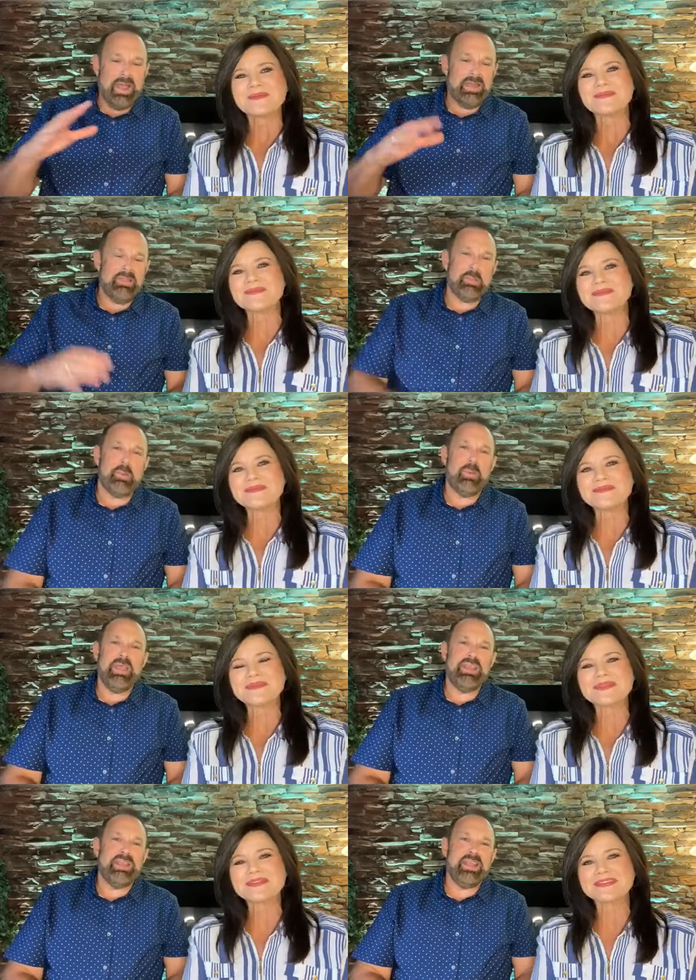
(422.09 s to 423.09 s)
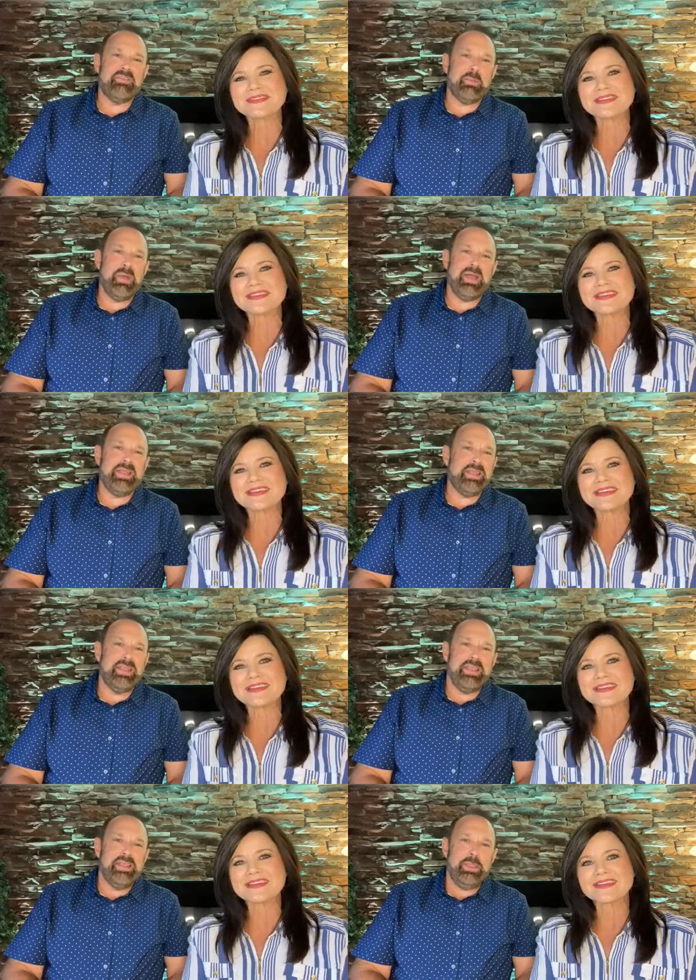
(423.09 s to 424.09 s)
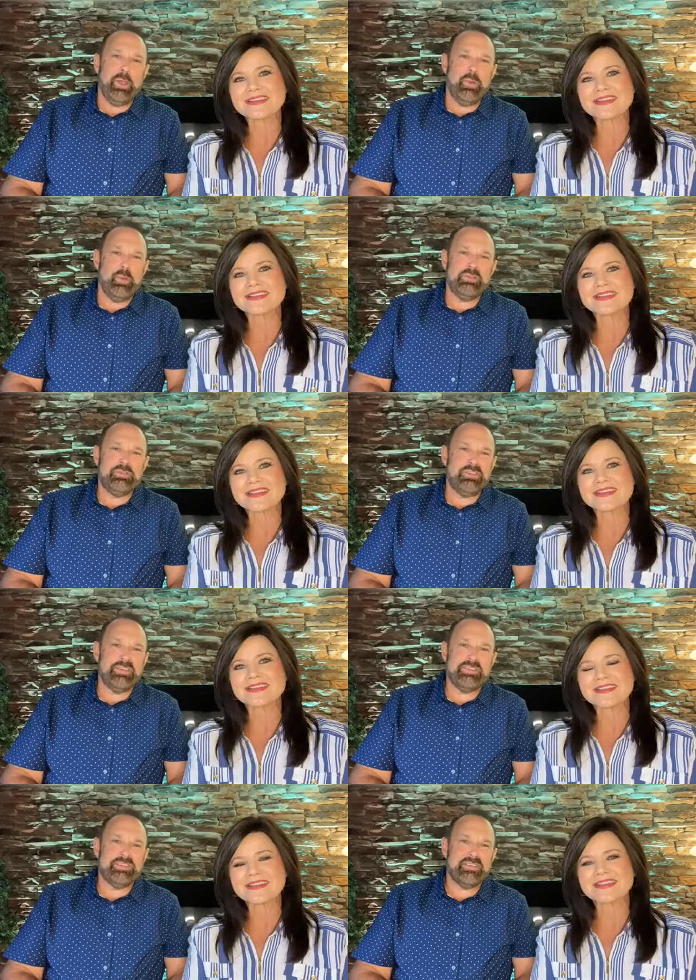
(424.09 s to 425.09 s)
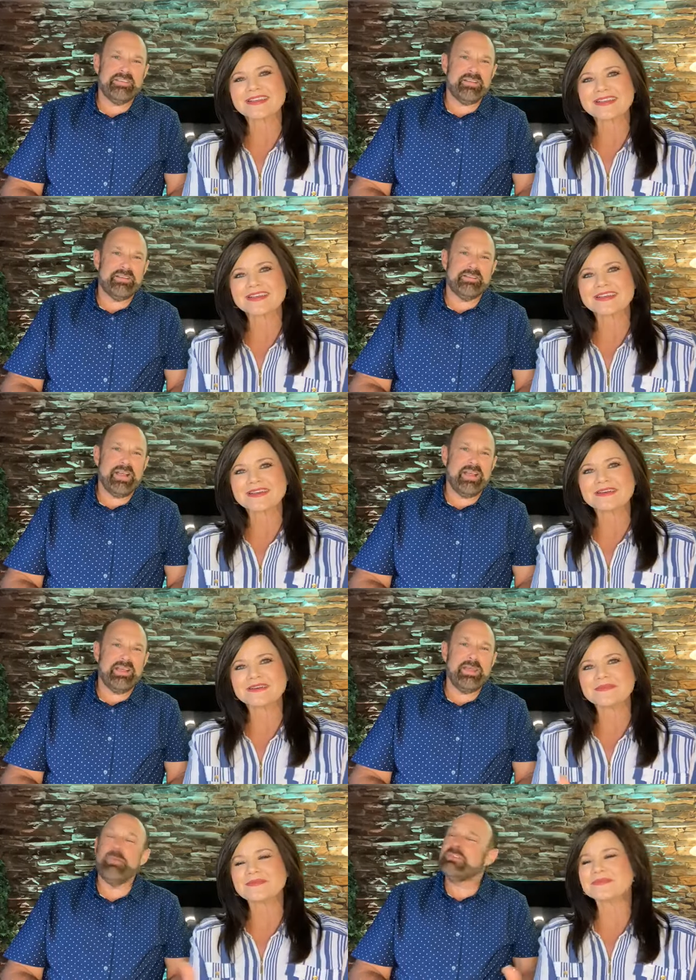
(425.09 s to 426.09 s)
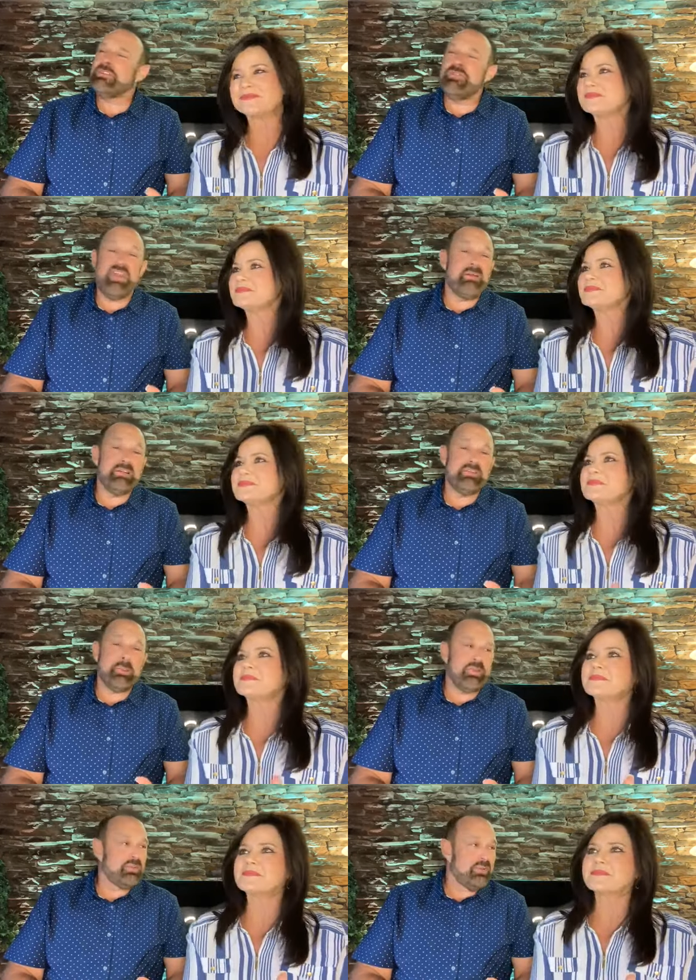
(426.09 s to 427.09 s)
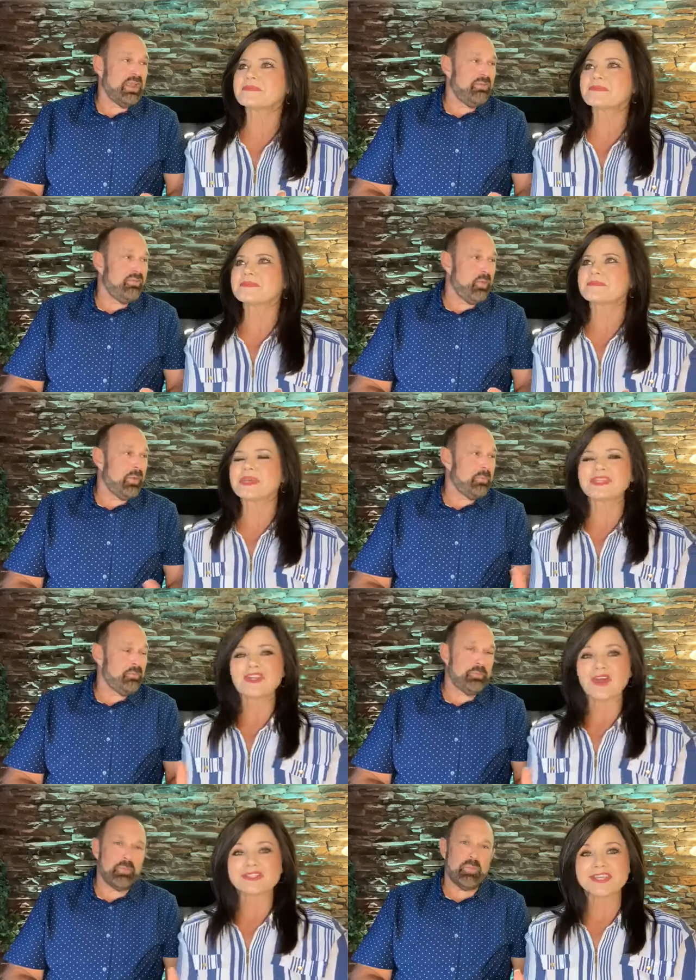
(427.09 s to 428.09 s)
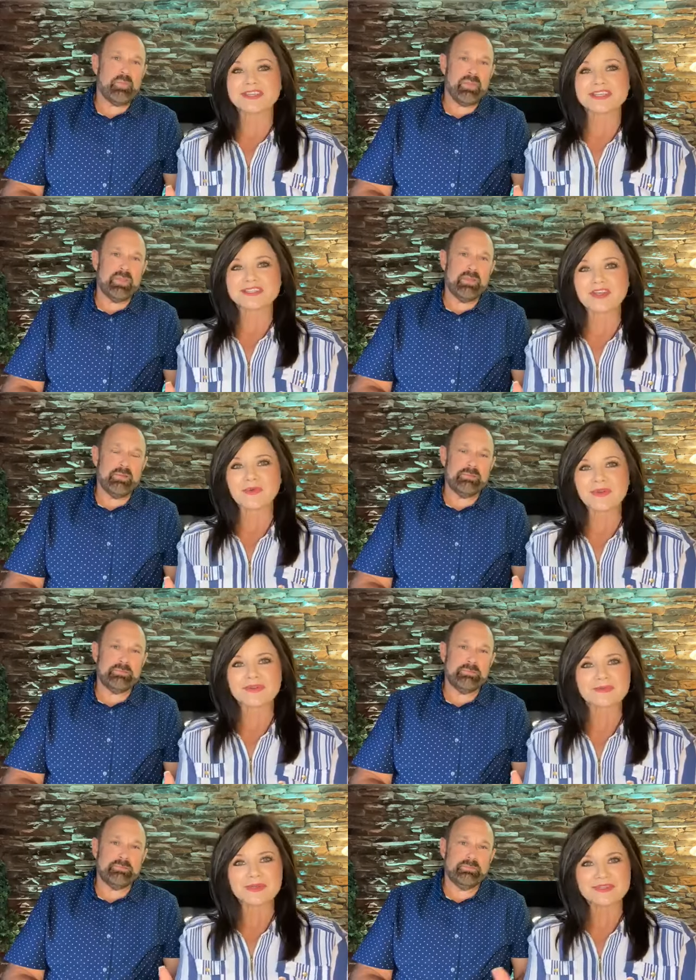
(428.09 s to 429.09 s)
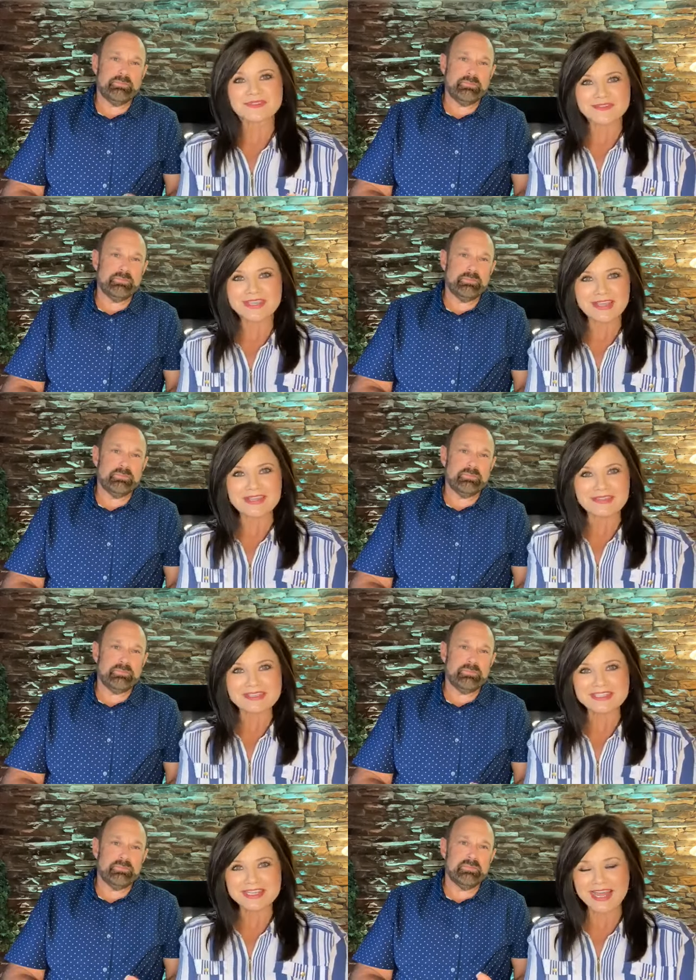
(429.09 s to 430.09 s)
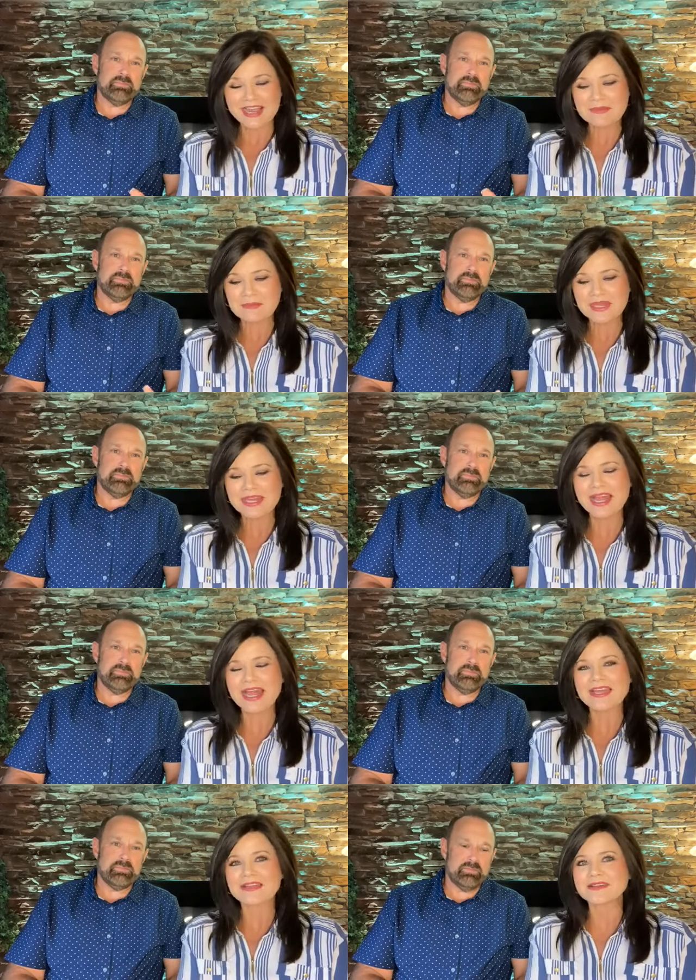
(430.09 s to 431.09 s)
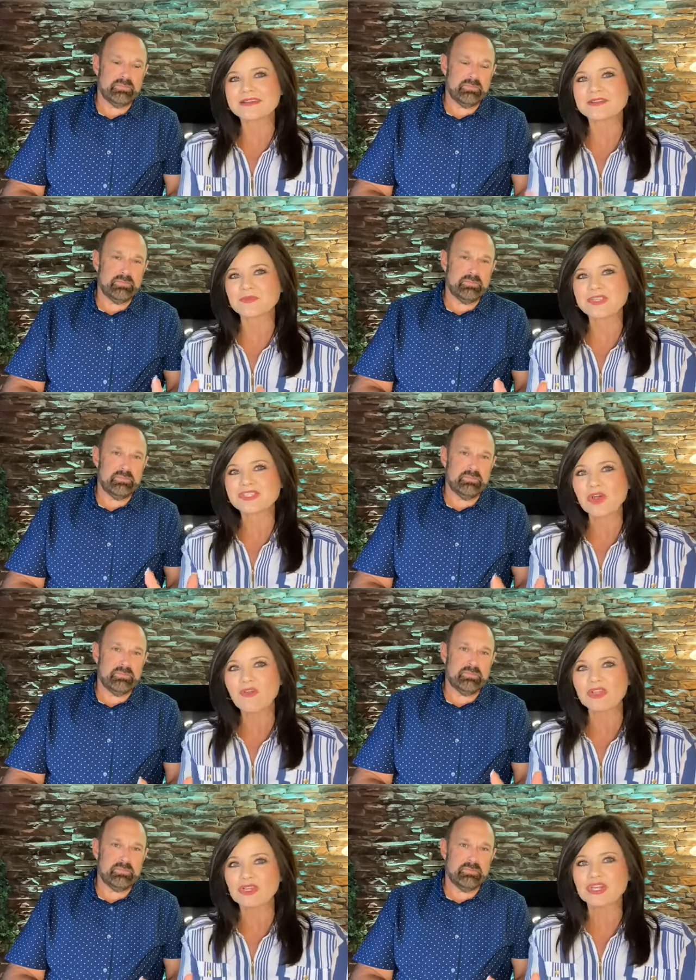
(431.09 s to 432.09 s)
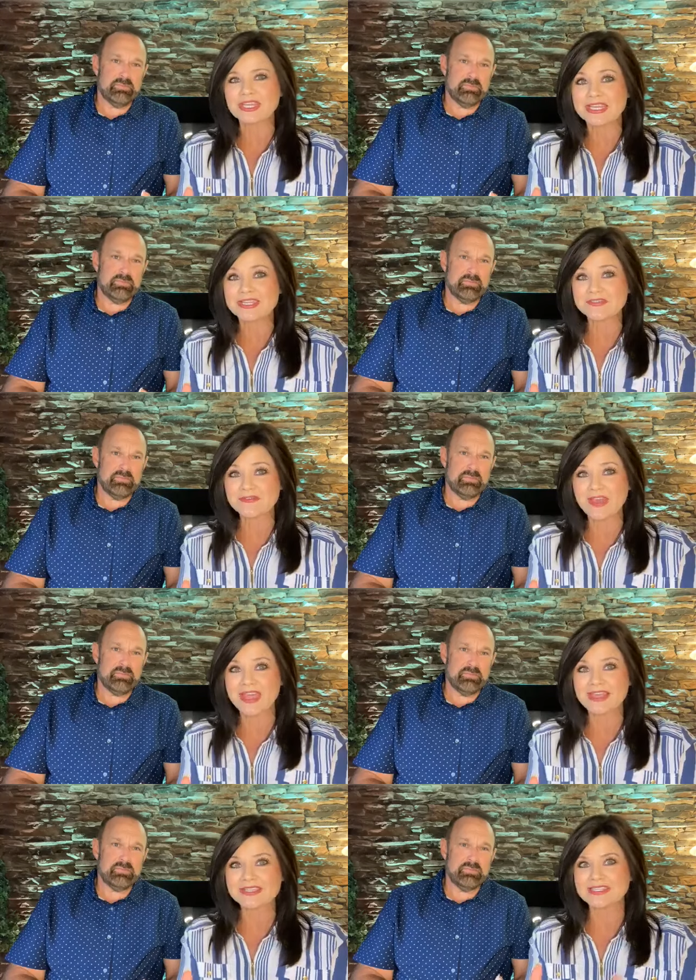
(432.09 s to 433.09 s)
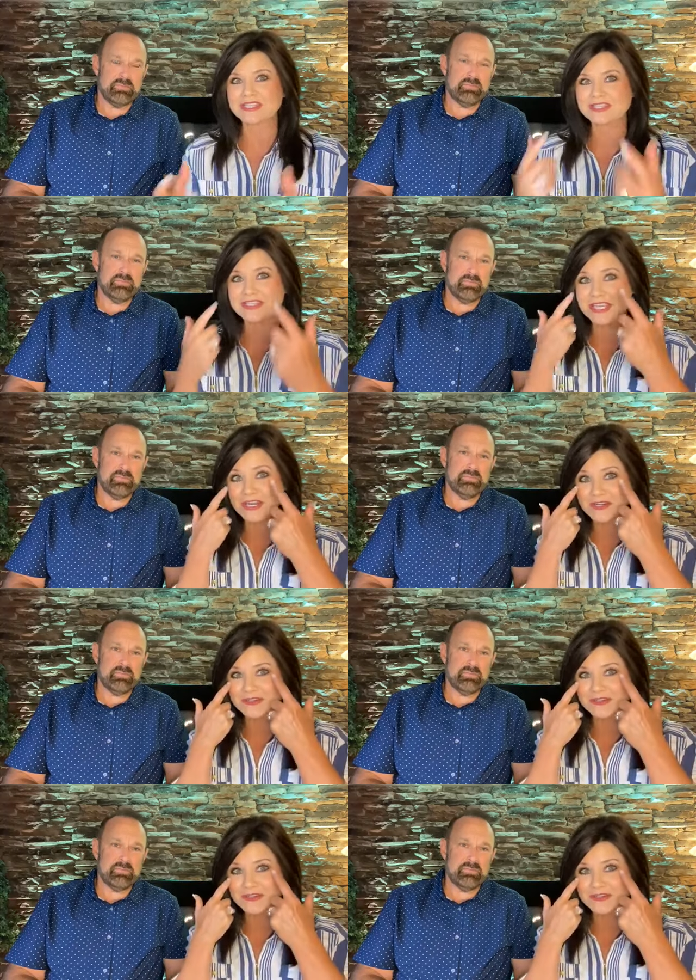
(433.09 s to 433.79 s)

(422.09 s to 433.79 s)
Speaker 1: to ride in the parade and everybody, you know, was just, uh, it was a very special day for him. But,
Speaker 2: you know, our son doesn't know we're, we're telling this tonight, but I, we saw the look in his face and just